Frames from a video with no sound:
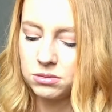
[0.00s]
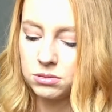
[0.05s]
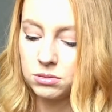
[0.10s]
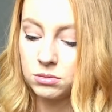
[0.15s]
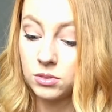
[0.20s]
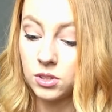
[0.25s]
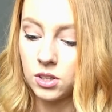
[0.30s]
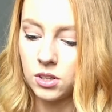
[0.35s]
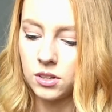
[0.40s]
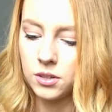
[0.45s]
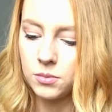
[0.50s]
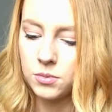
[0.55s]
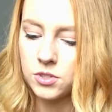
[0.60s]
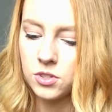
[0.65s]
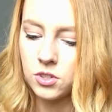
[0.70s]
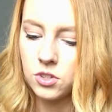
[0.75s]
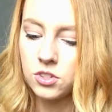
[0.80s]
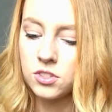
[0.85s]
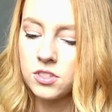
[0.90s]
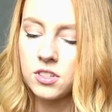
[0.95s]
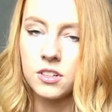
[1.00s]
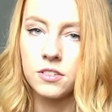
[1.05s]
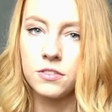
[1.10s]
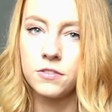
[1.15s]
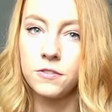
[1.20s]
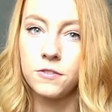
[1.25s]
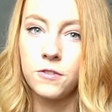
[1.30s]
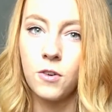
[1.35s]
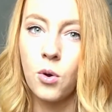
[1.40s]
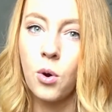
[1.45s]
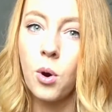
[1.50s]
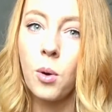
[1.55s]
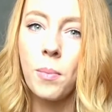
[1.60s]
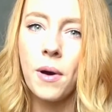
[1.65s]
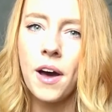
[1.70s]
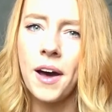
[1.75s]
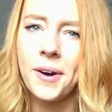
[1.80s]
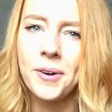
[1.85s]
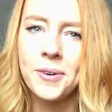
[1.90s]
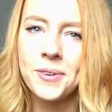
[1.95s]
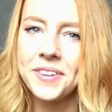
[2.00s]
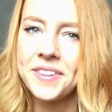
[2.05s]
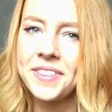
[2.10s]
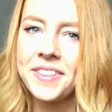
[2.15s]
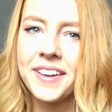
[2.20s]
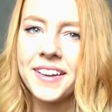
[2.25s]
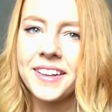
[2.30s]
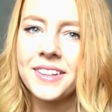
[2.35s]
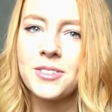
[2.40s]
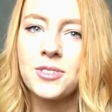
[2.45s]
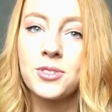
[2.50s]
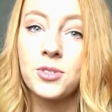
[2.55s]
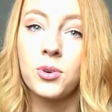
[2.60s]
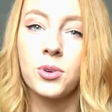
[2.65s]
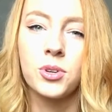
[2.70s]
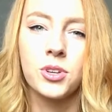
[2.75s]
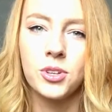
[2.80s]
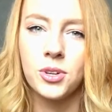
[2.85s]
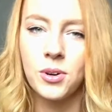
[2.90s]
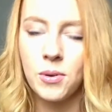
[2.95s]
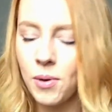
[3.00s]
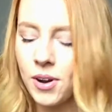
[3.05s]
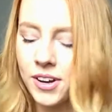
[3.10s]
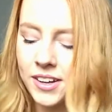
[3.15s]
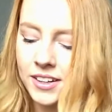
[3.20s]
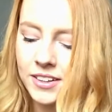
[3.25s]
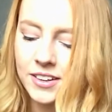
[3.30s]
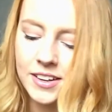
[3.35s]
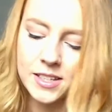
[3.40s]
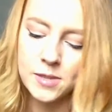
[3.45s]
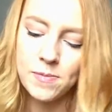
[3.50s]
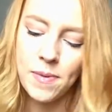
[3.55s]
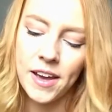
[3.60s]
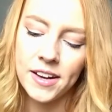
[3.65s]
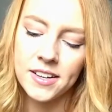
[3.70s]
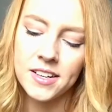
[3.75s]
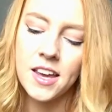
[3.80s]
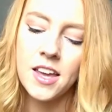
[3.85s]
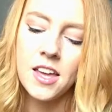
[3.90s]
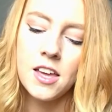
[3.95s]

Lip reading: God, it was under £4, I think, so you know, what can you expect?